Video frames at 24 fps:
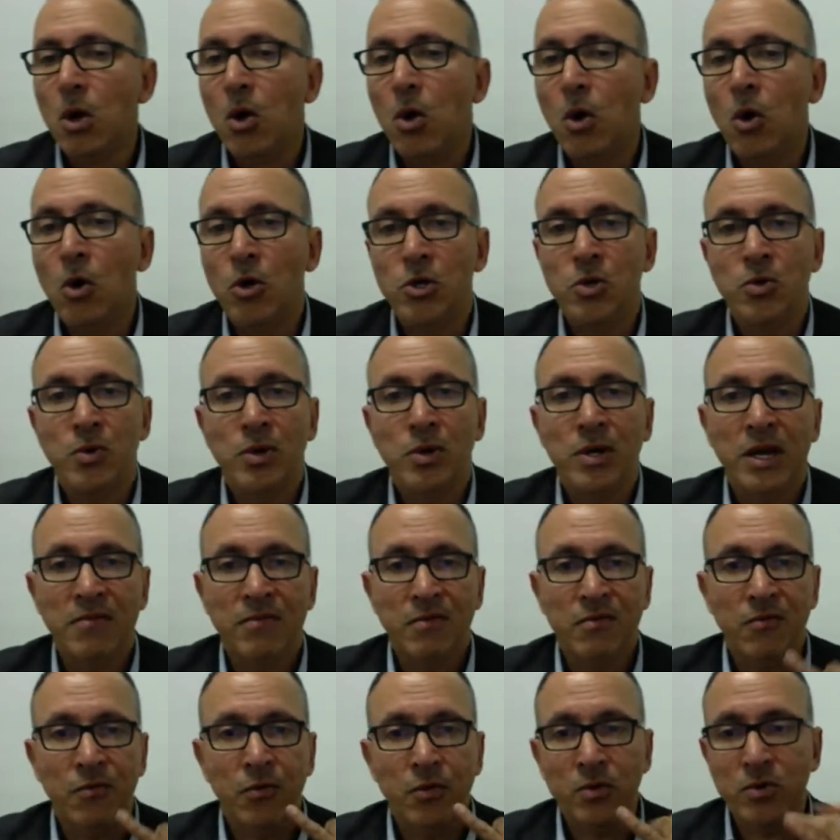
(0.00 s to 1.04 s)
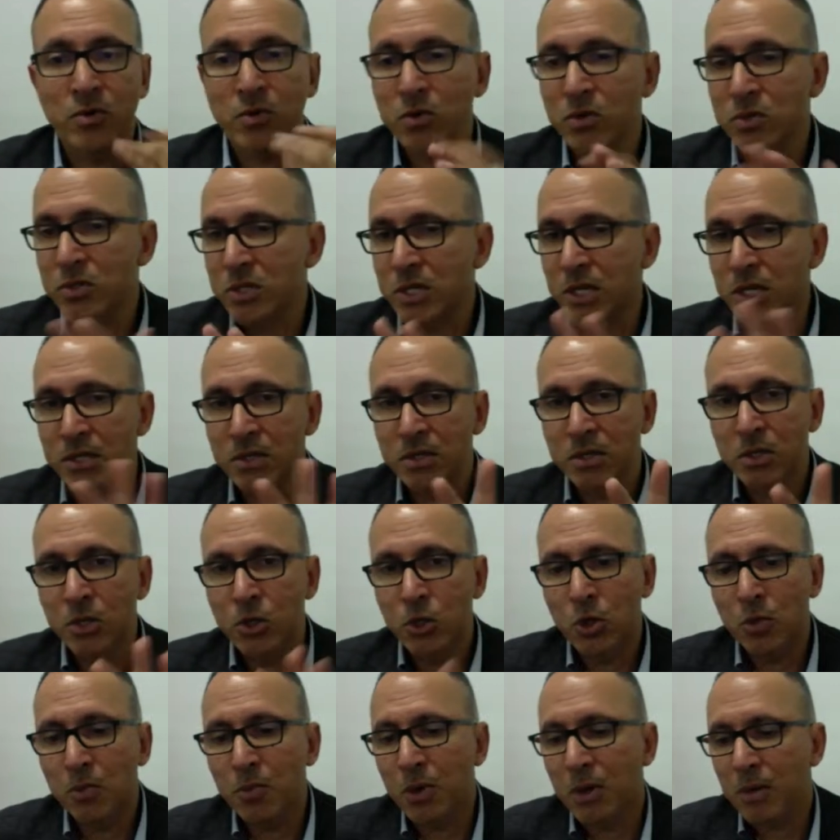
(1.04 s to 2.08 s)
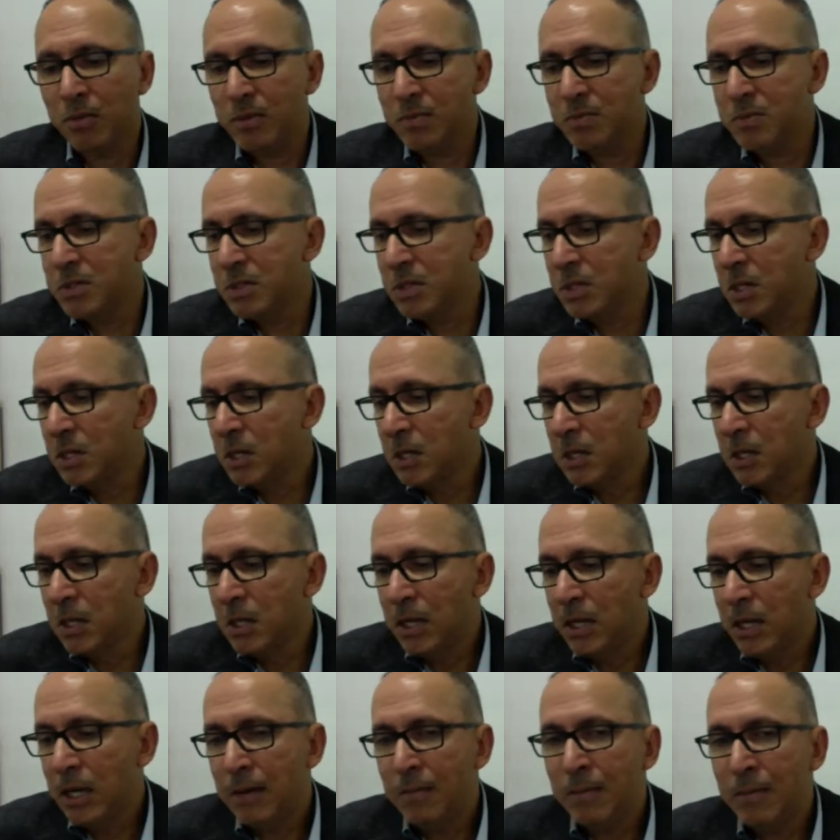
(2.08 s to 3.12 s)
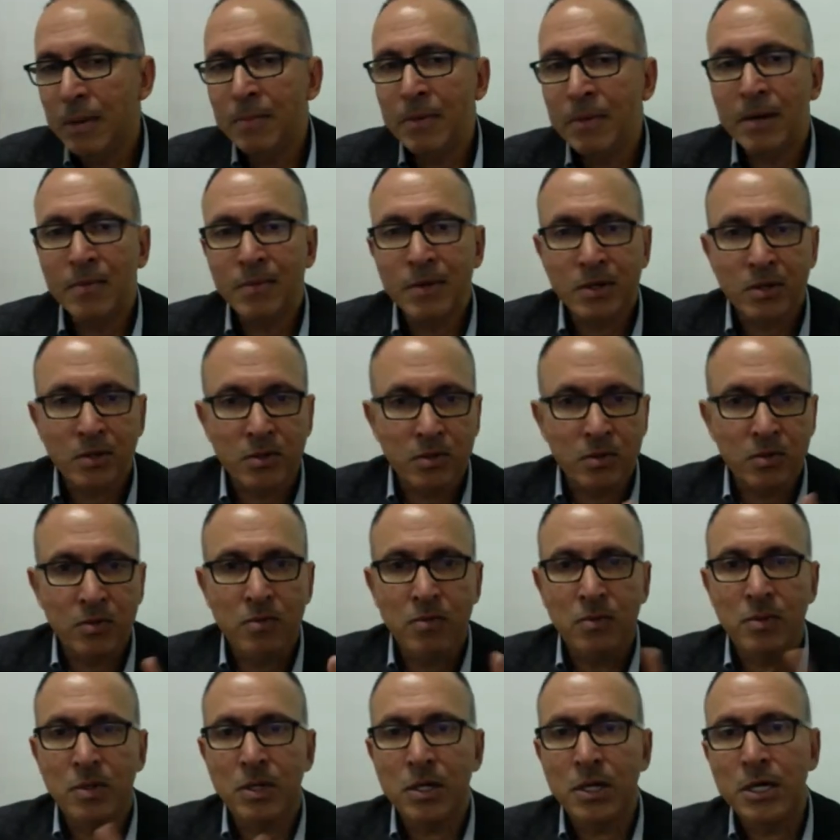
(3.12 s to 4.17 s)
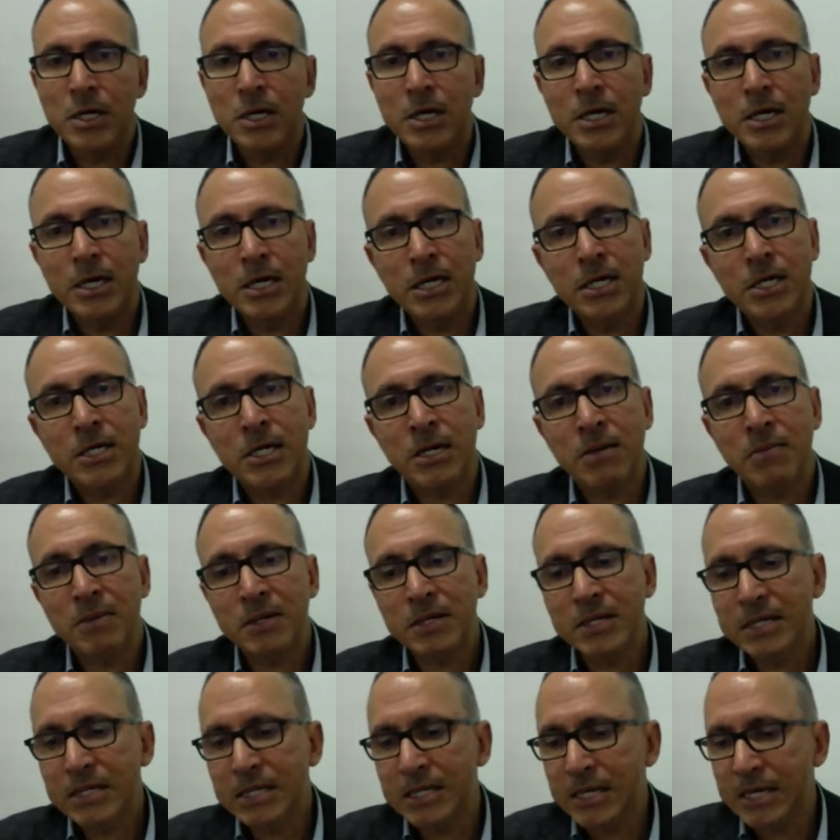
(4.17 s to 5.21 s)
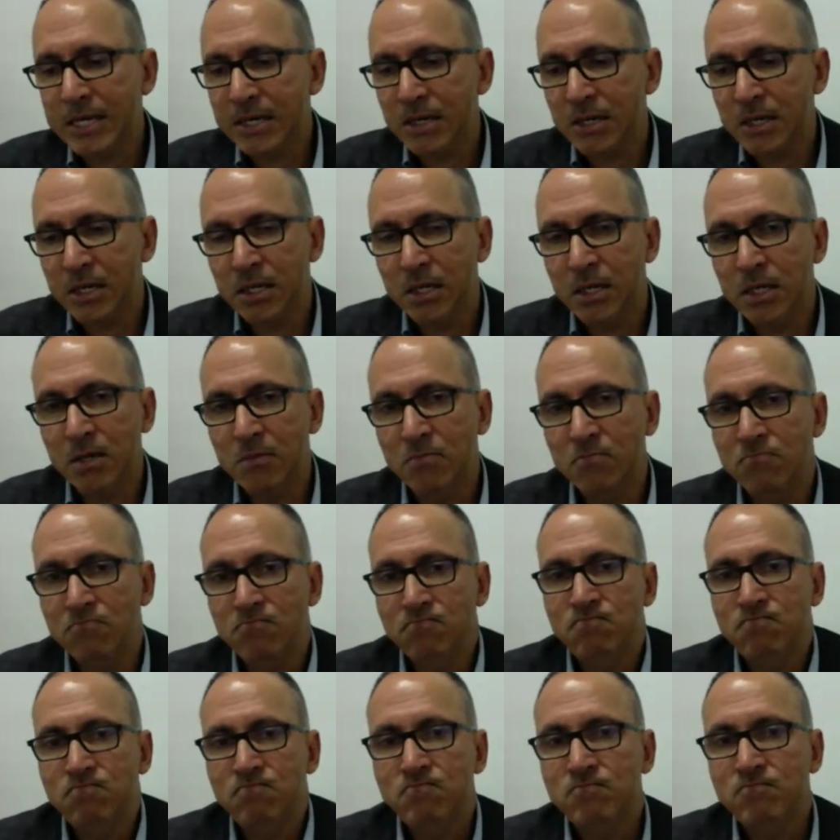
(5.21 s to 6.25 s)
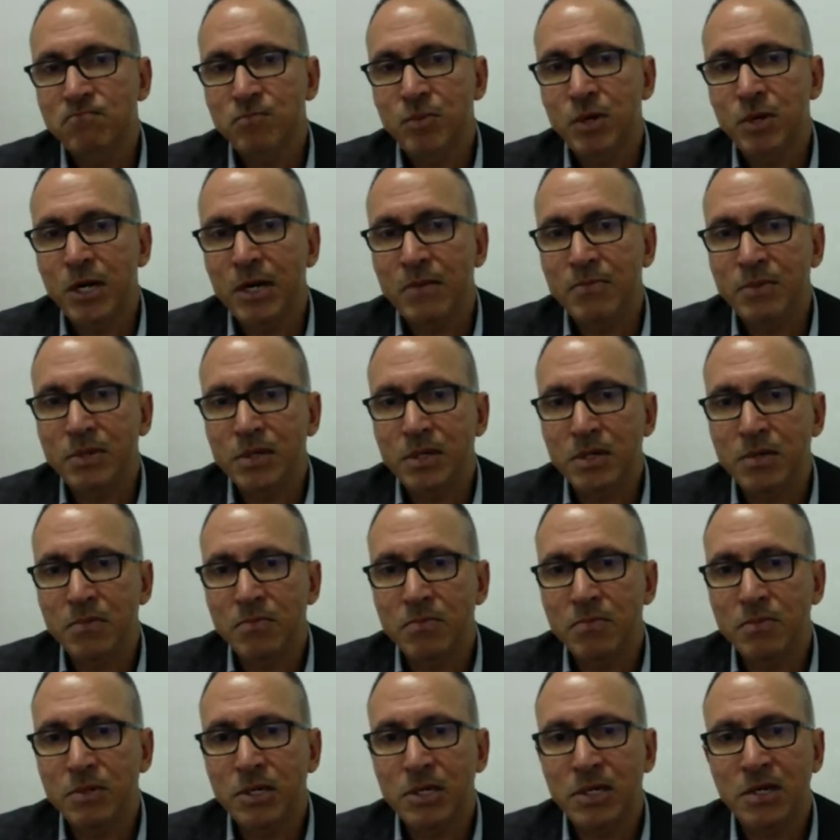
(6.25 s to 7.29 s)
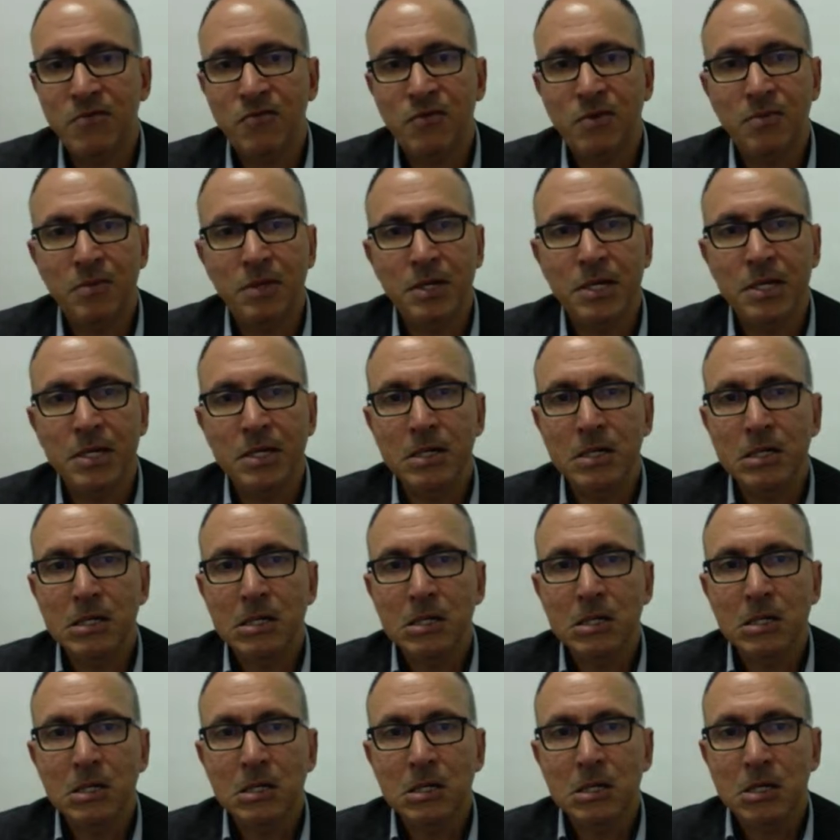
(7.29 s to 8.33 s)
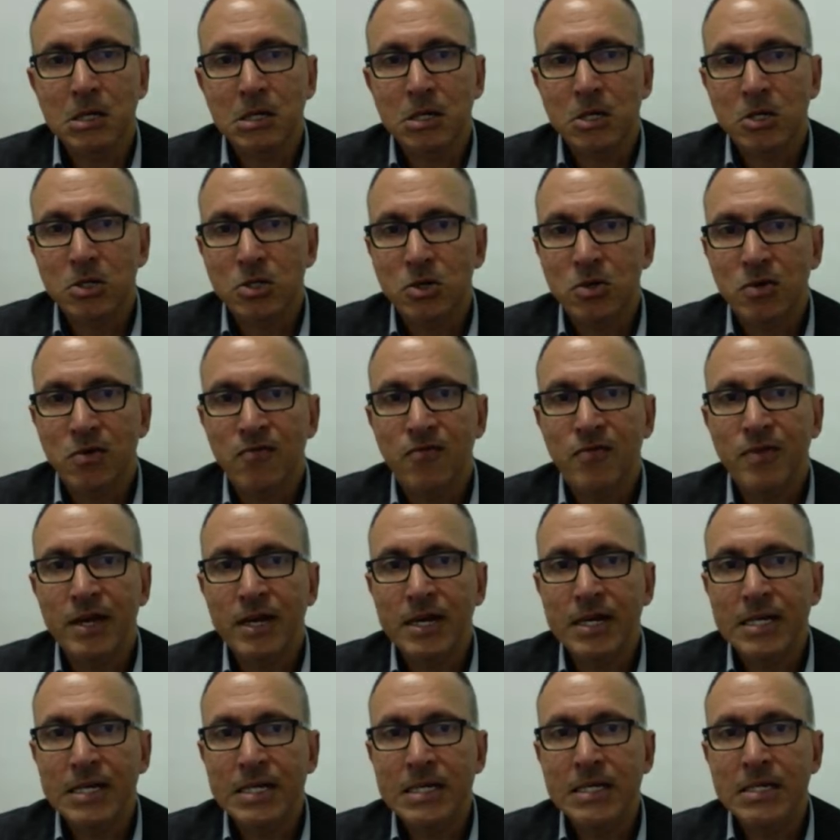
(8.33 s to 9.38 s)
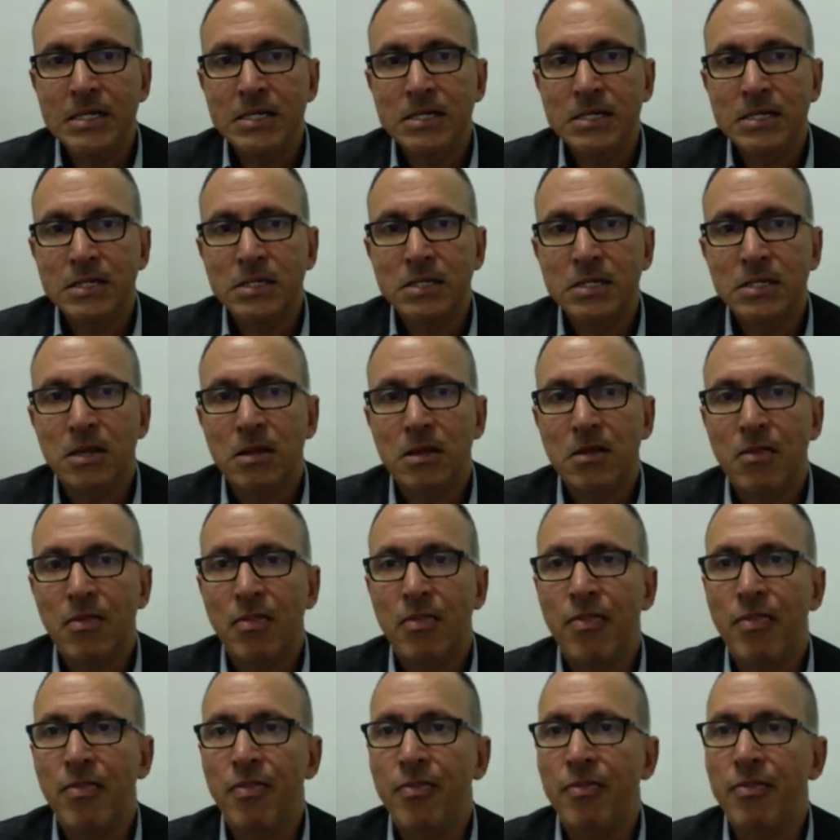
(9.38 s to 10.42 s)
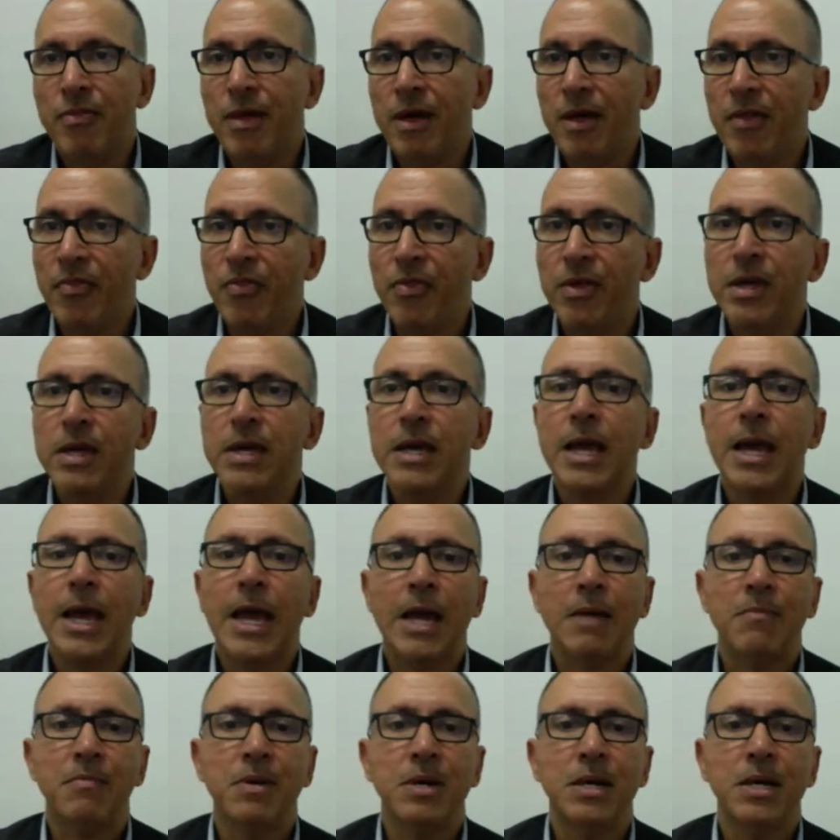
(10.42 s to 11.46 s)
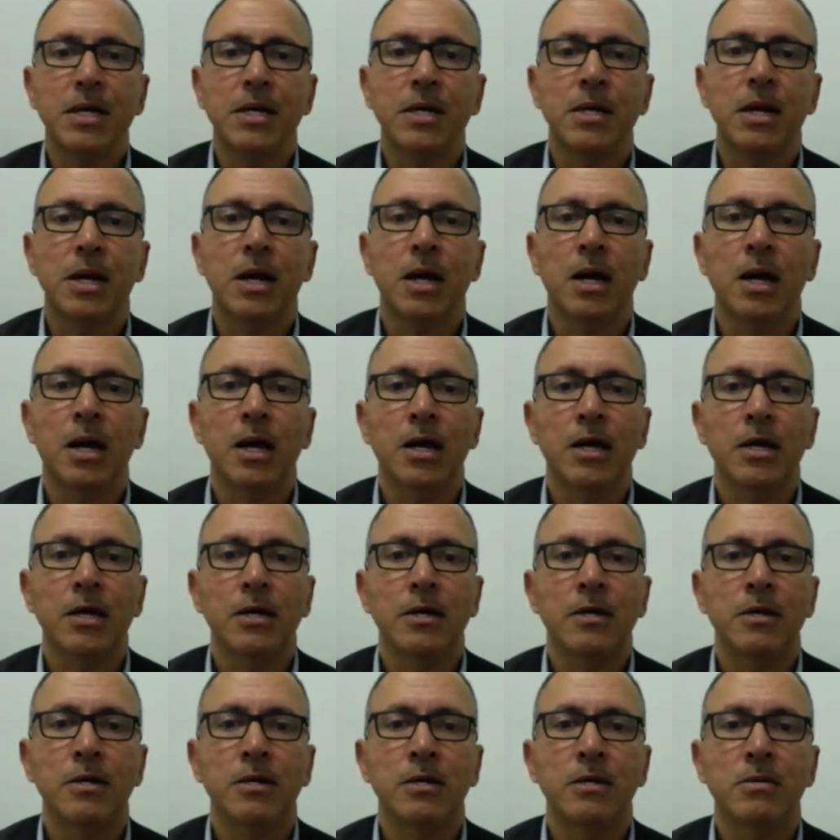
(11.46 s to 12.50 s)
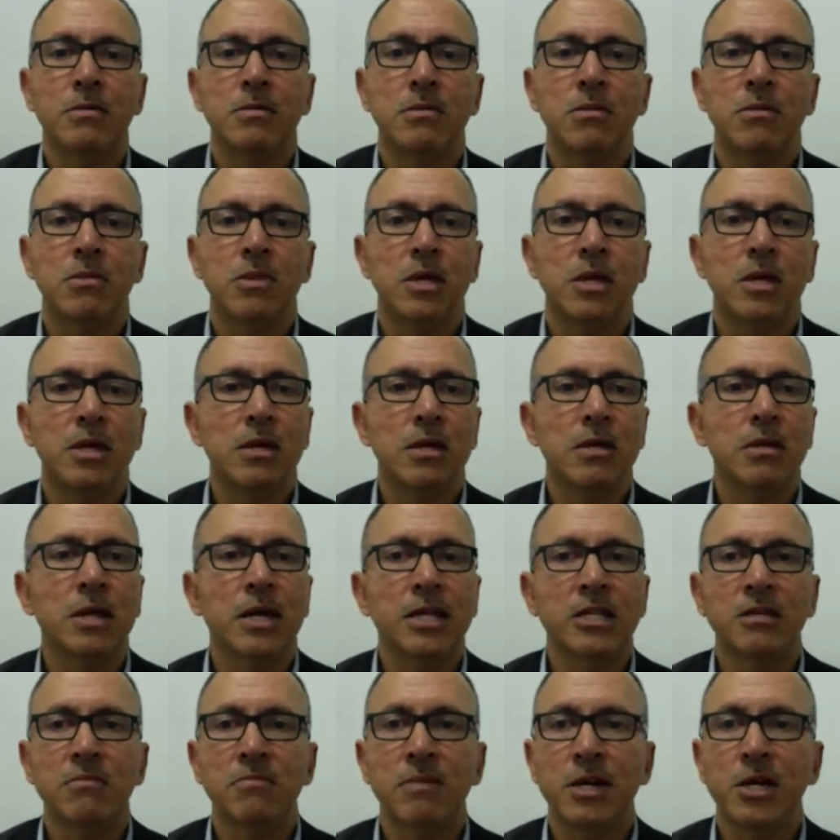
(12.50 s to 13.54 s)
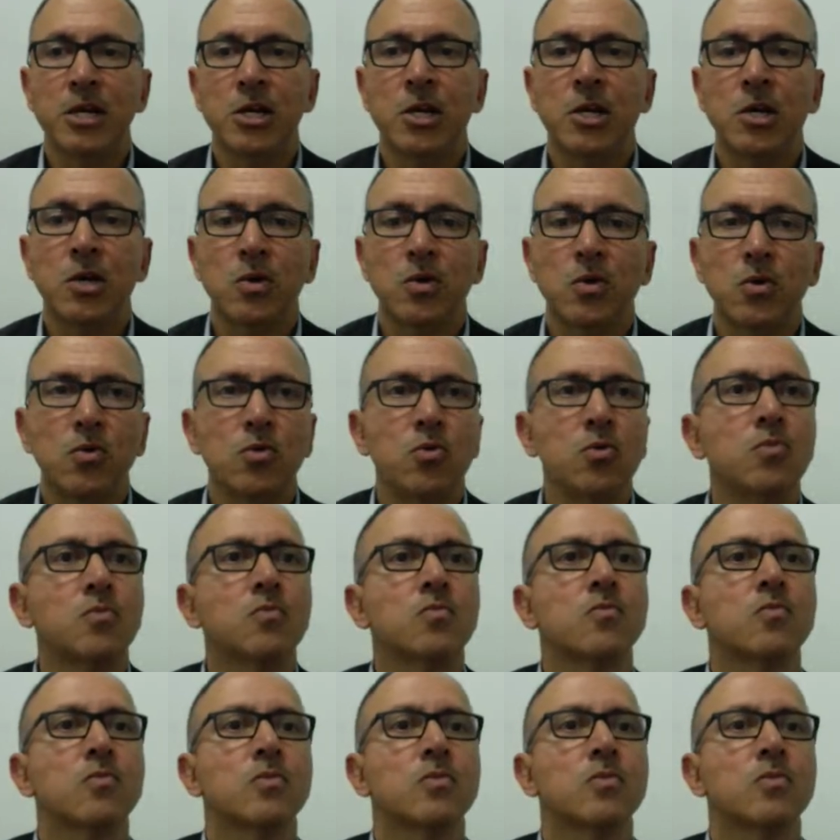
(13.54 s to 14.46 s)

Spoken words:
or you want to have a phone consult, no problems. I'm happy to accommodate that and perhaps take it from there. So if there is nothing happening, I think that's my cue.